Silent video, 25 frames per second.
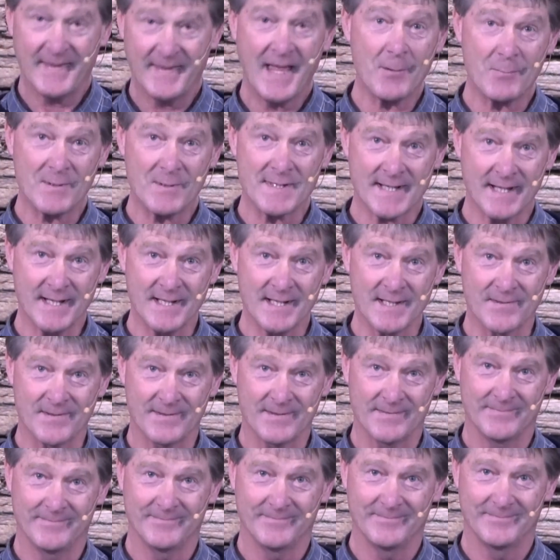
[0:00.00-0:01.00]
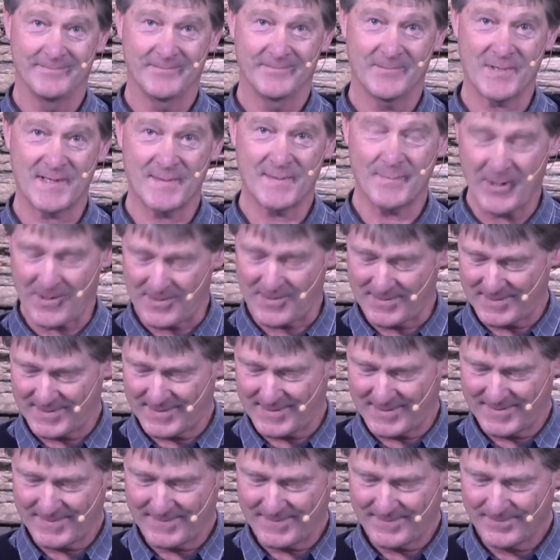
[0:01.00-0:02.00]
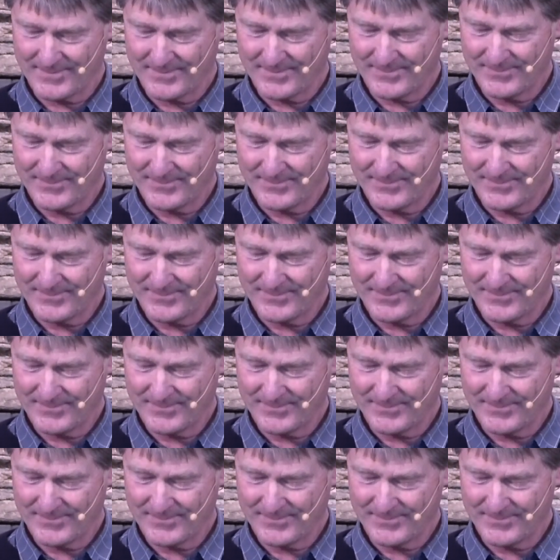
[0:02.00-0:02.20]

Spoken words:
That was his response.